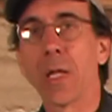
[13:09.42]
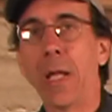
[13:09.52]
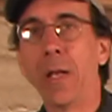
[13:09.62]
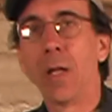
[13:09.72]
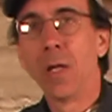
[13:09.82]

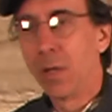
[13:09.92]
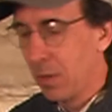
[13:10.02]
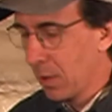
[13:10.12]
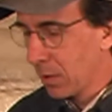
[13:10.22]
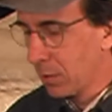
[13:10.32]
in.
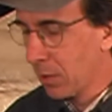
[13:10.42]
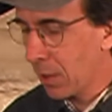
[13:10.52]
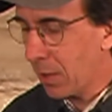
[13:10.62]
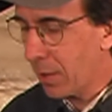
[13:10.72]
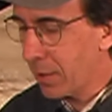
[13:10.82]

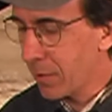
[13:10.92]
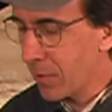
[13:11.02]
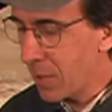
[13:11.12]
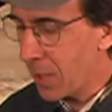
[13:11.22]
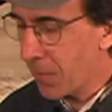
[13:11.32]
Look
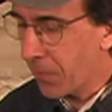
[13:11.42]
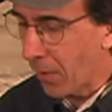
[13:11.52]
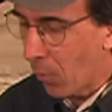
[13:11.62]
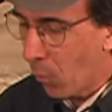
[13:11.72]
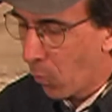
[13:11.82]
underneath
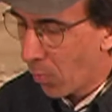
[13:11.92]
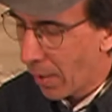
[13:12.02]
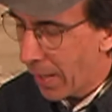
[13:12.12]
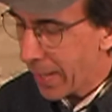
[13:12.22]
though. What